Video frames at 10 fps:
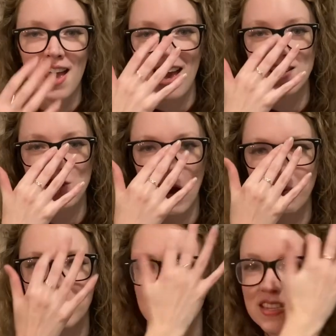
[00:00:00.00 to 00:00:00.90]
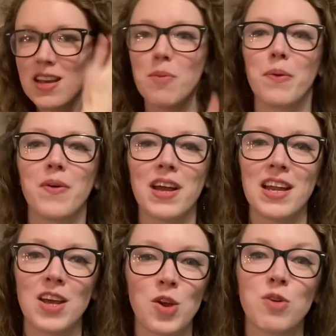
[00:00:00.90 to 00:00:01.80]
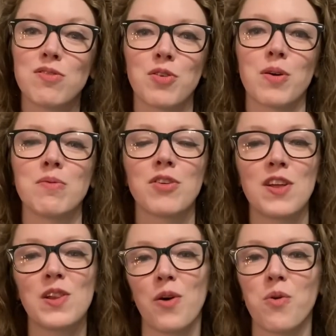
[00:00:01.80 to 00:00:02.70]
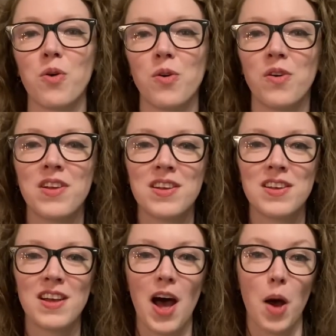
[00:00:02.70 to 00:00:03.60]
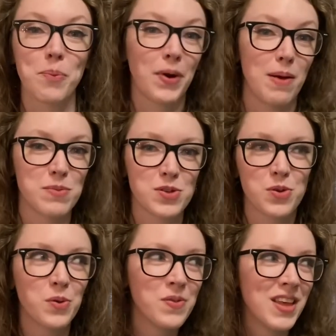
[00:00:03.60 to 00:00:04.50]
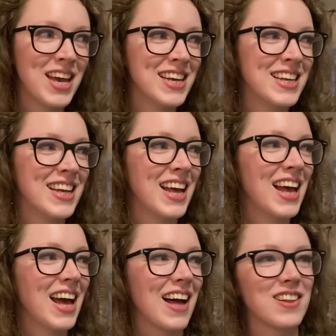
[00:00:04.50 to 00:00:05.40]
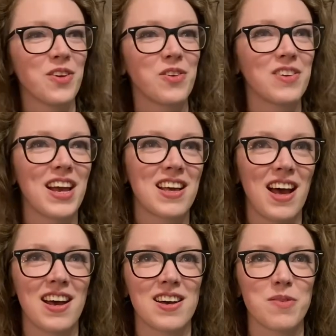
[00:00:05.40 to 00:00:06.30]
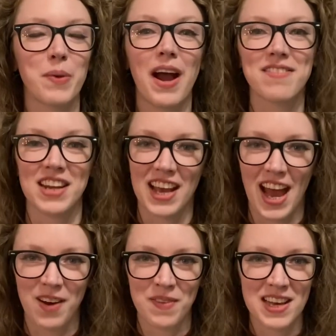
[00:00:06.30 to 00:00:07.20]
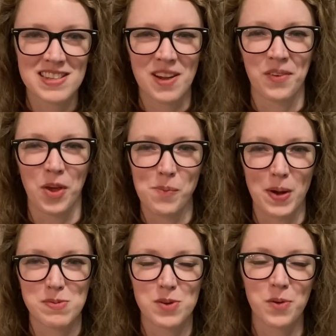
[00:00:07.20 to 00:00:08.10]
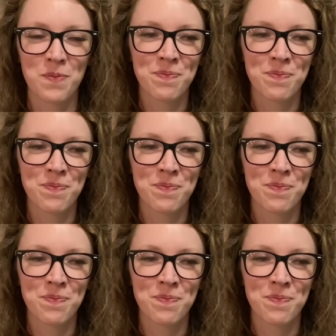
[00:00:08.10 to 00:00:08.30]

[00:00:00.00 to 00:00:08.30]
And she happens to see a boy in a uniform for the local prep school, the local like private academy. It's not really a prep school.